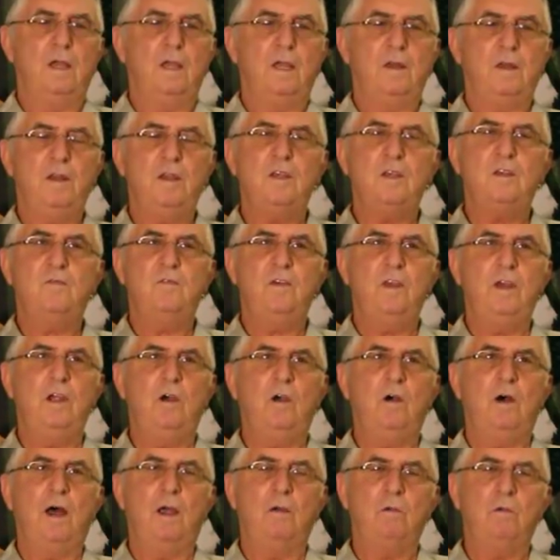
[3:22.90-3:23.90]
in this
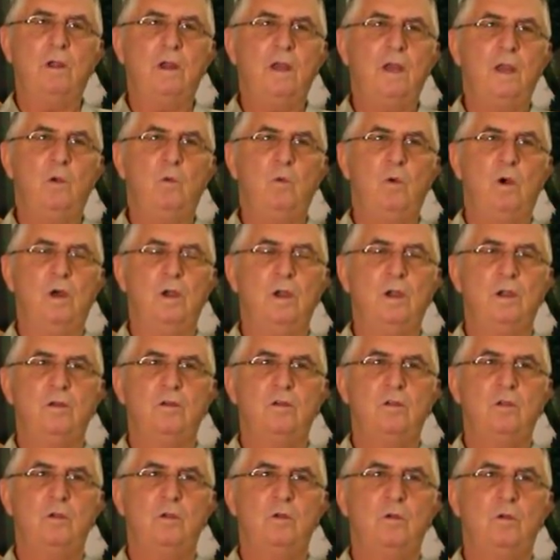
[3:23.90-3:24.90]
video, I really
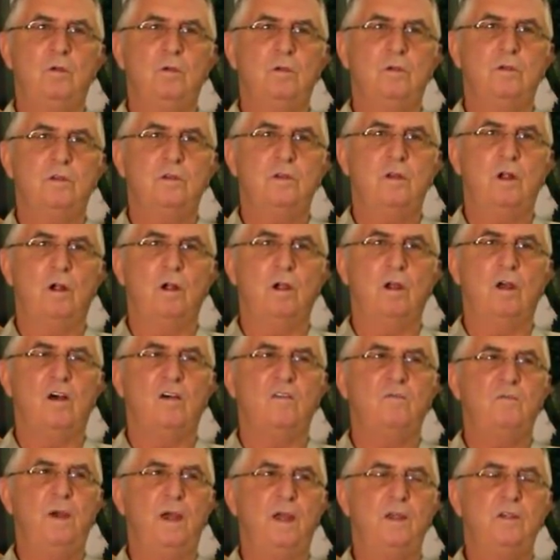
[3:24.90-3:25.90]
wanted to start
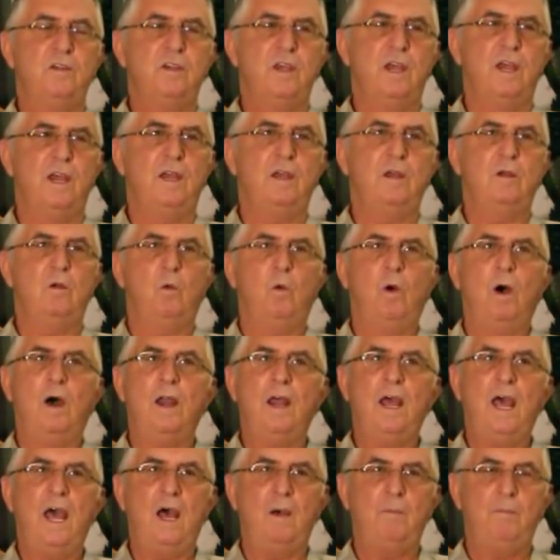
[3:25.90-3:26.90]
off by saying
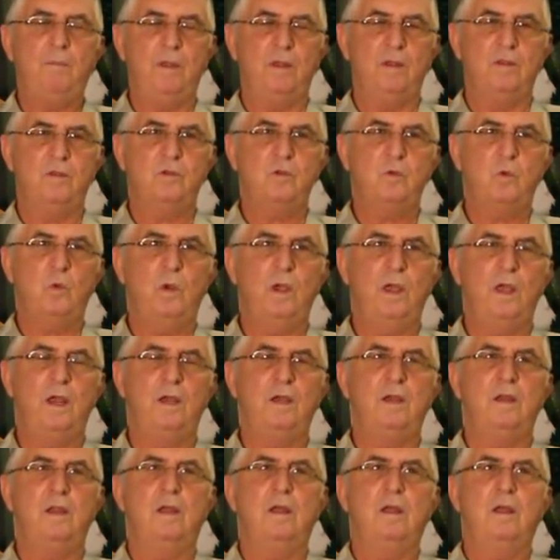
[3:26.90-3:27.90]
what happens
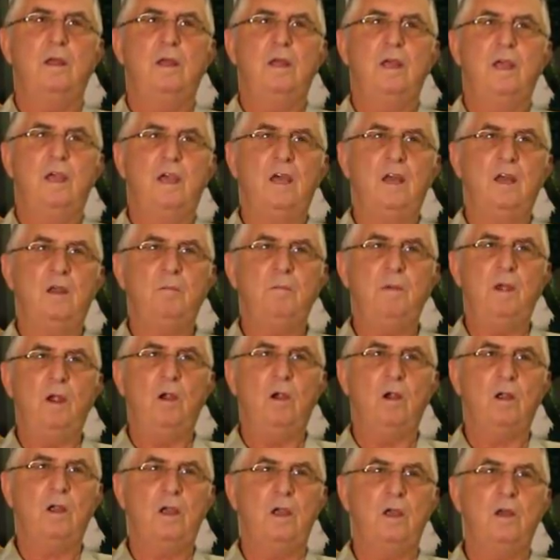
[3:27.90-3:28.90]
when an
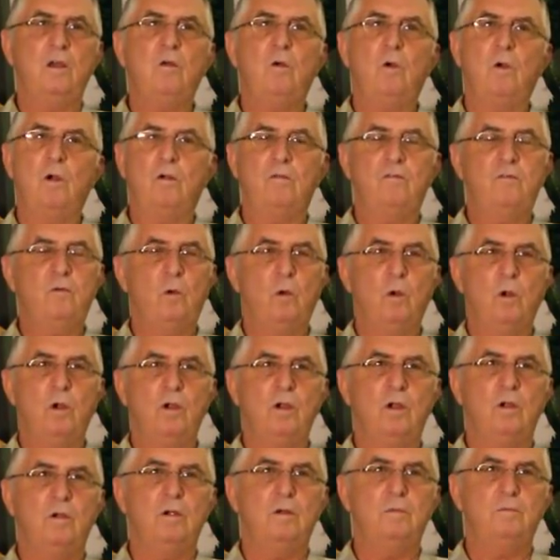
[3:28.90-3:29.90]
American or a
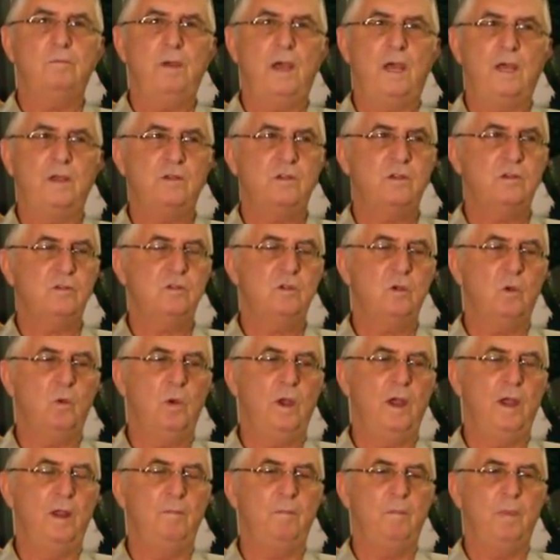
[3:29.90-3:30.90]
foreigner passes
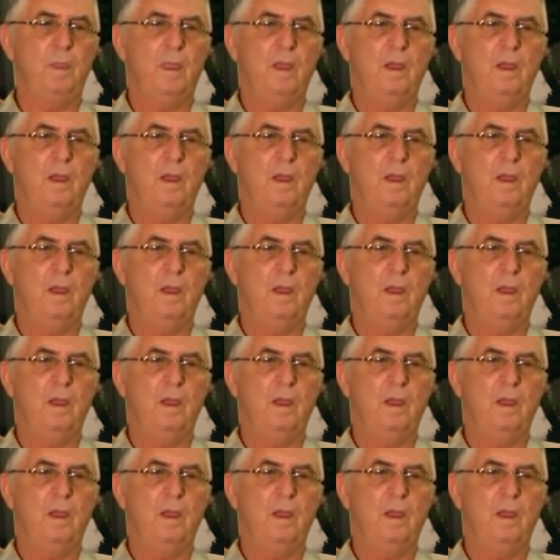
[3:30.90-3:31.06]
away.